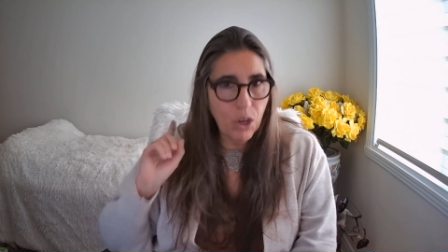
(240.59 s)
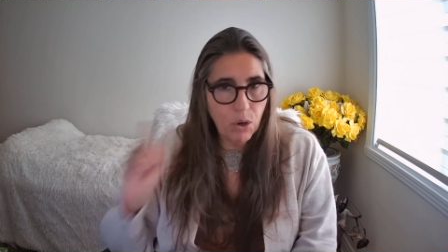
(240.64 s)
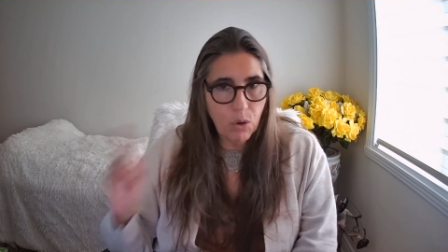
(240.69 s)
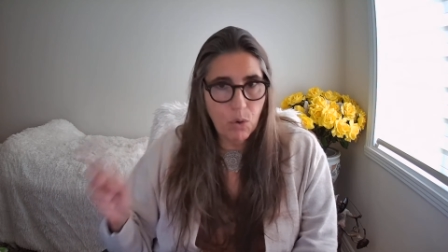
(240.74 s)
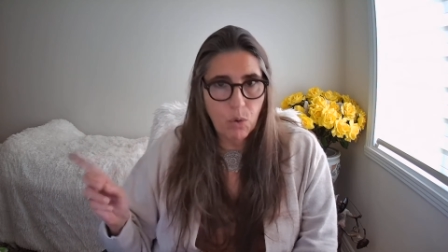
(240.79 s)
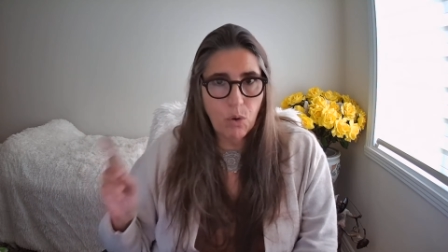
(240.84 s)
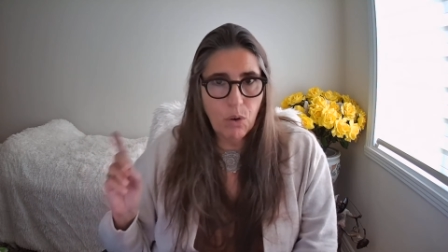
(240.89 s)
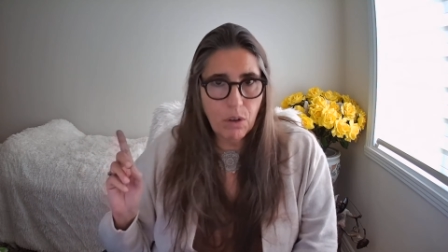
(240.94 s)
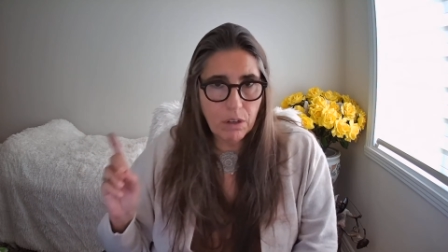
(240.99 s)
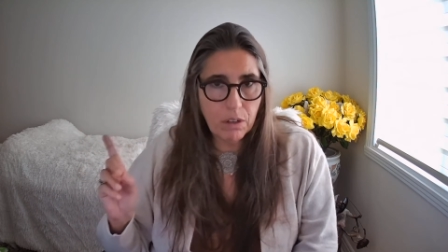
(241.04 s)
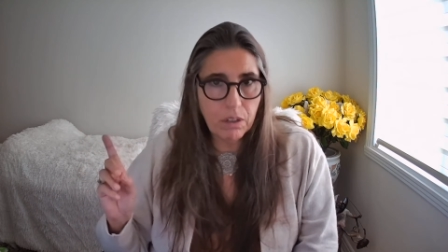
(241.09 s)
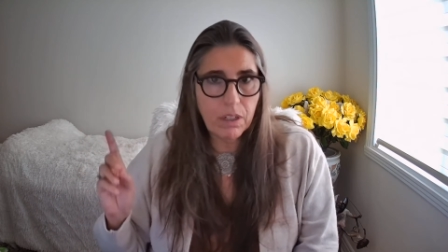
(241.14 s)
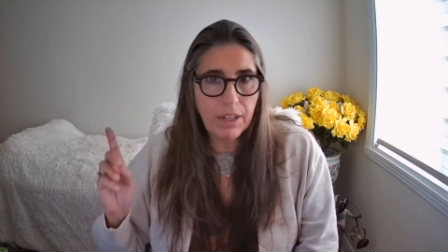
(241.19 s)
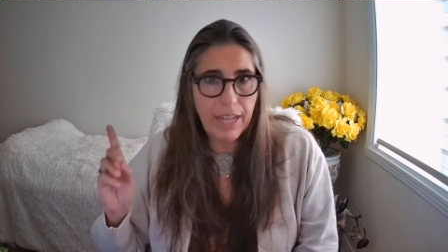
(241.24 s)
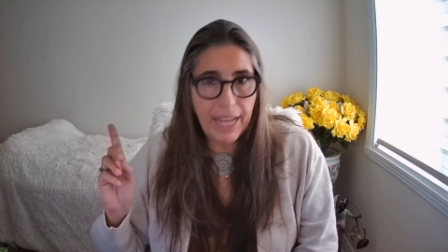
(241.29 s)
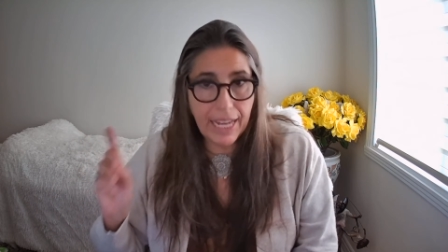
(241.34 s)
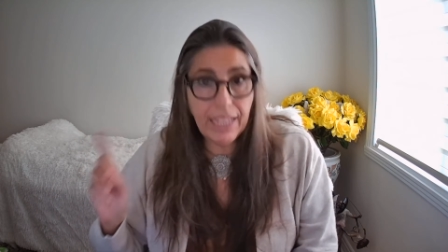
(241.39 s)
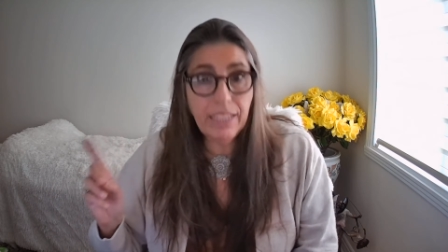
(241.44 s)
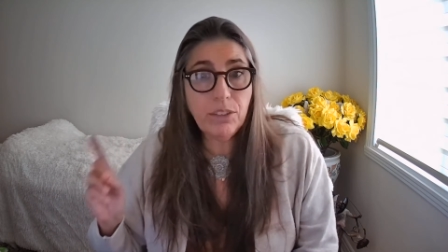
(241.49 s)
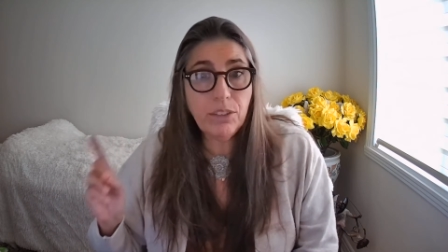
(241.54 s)
or,
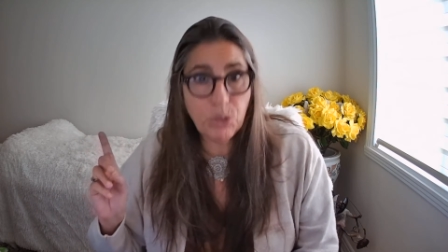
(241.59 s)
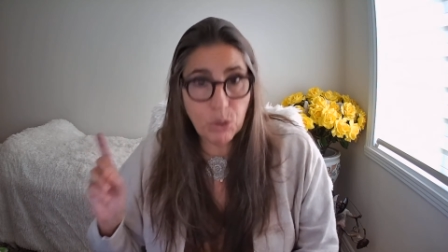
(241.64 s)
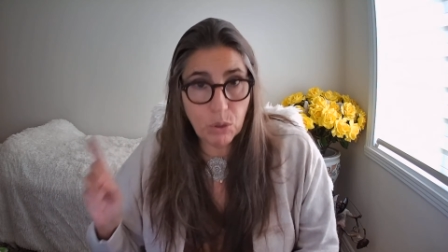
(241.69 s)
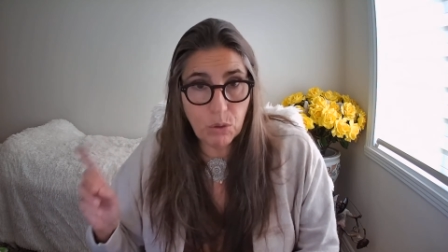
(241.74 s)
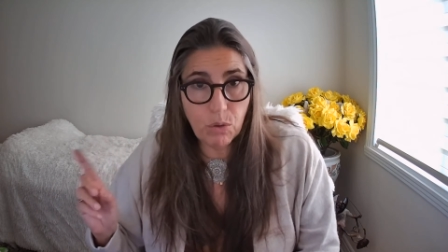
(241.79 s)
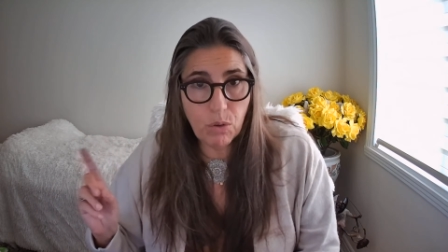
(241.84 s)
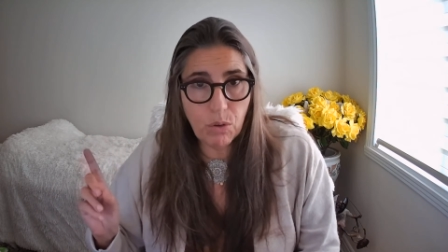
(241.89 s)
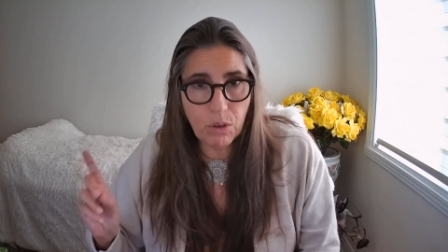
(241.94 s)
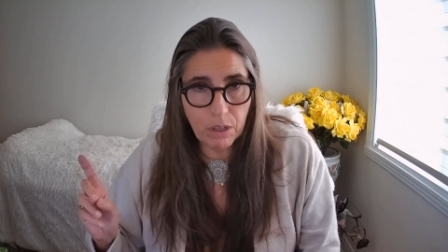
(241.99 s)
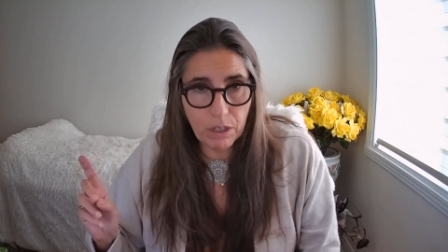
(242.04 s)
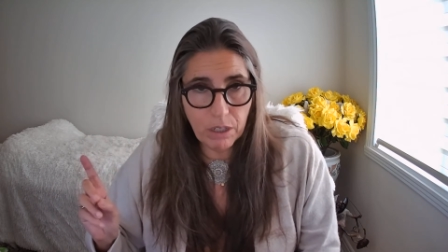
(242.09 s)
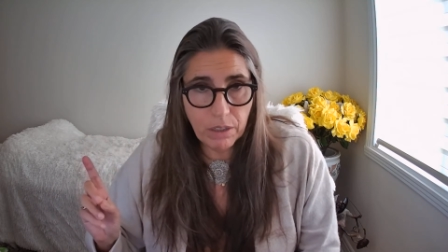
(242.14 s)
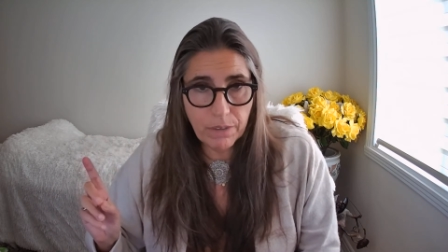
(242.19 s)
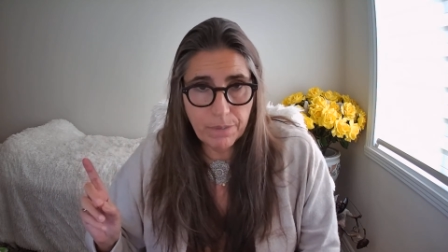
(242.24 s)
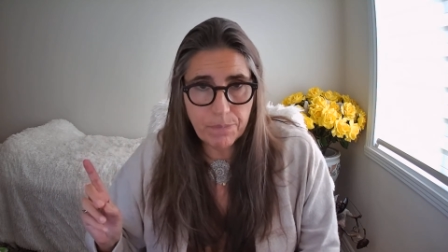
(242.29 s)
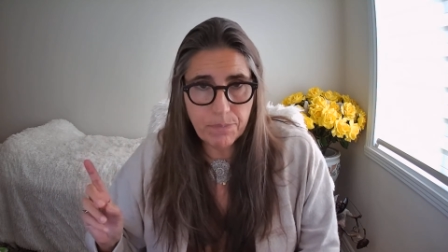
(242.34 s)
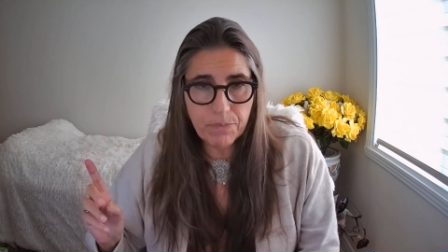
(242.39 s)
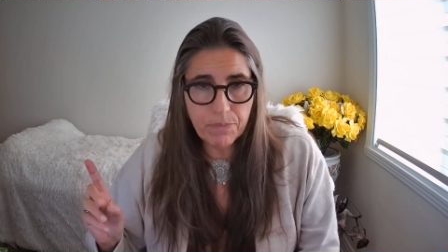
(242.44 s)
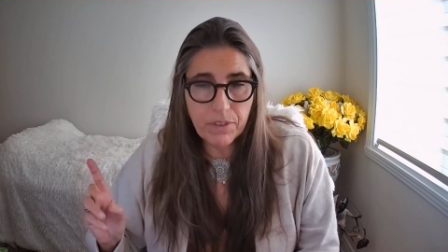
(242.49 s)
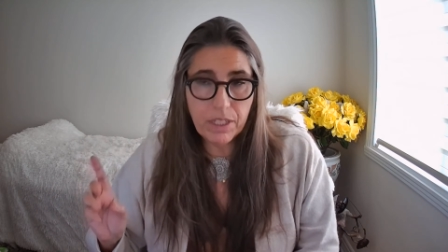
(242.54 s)
and or,
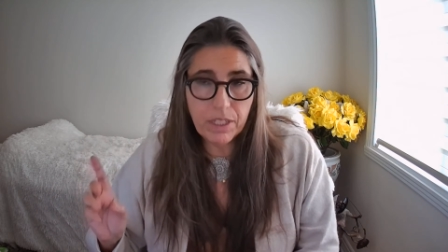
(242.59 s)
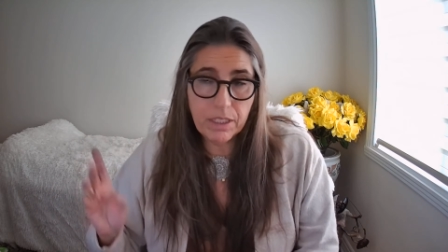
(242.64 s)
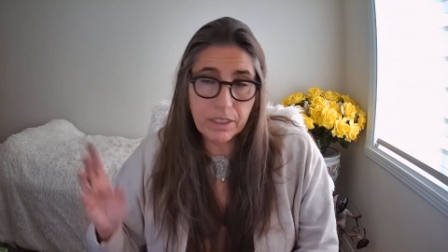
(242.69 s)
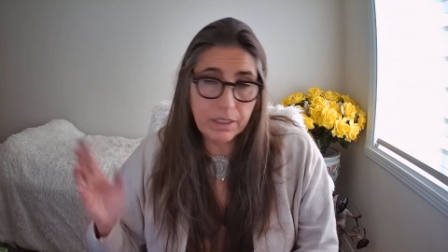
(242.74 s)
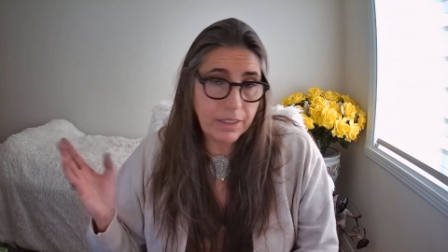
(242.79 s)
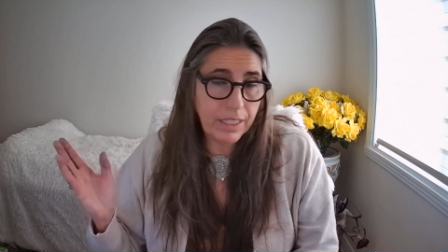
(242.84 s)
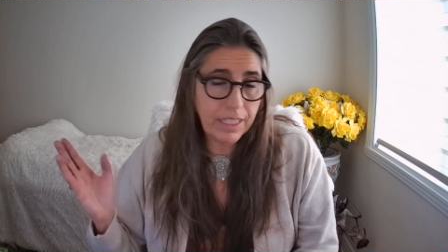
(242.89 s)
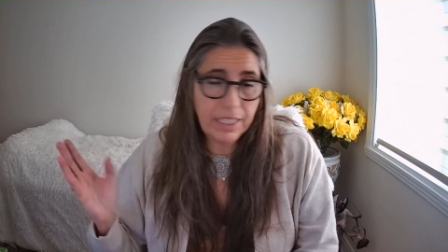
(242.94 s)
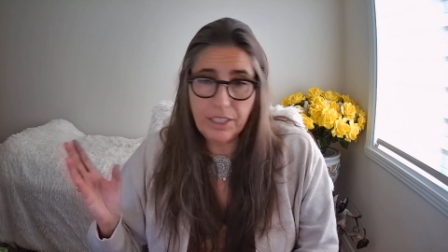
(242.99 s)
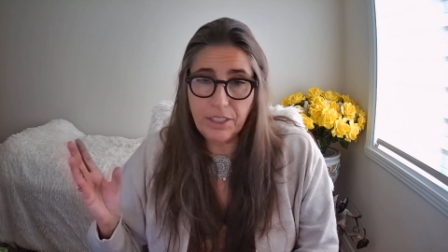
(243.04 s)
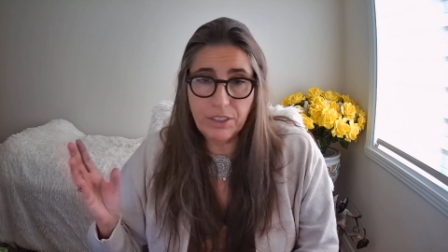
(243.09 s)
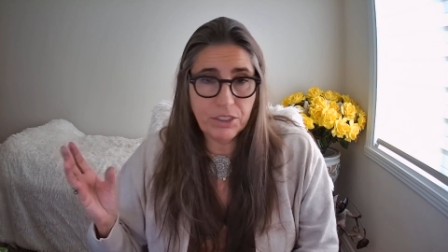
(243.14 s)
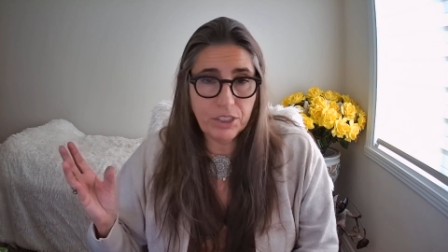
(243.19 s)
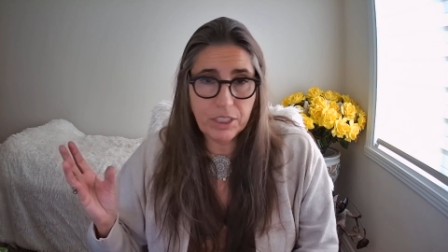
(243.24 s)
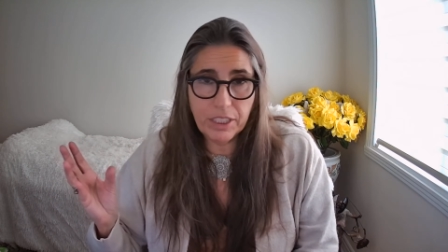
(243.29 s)
eh, they usually